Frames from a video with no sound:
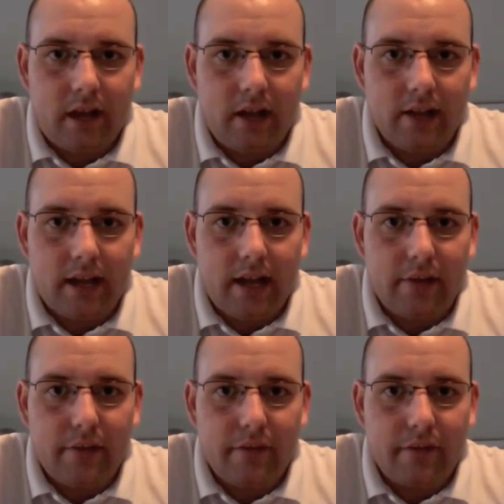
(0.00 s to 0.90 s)
lot
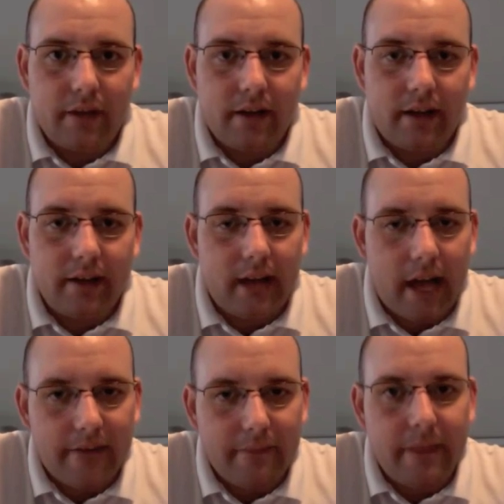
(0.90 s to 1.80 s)

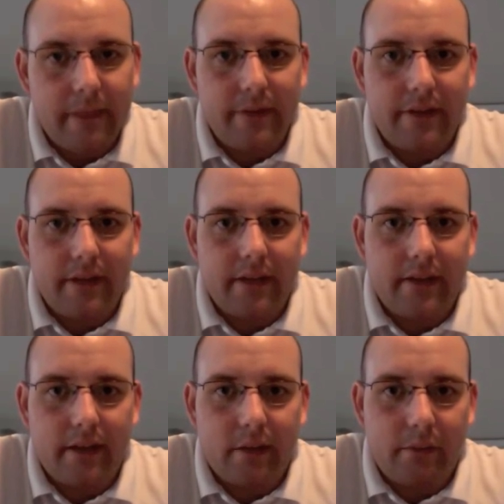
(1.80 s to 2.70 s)
of people think
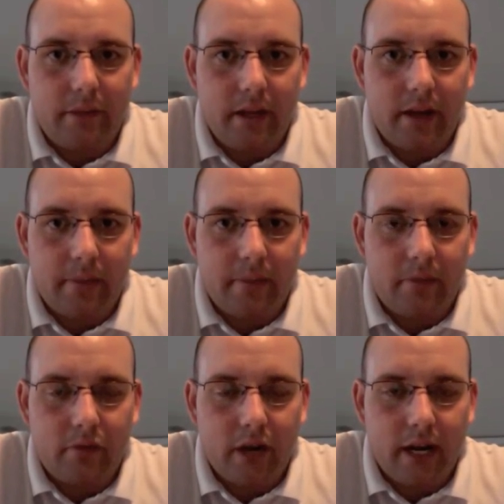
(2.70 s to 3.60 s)
that there will be an
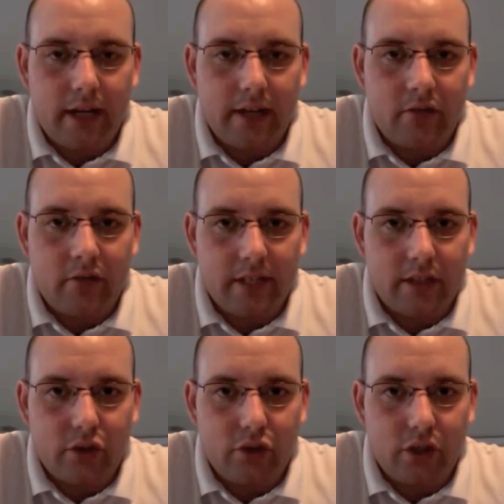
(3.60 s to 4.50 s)
upgrade in
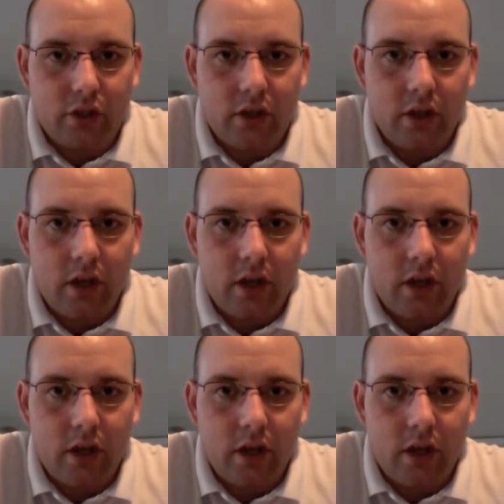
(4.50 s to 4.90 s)
resolution.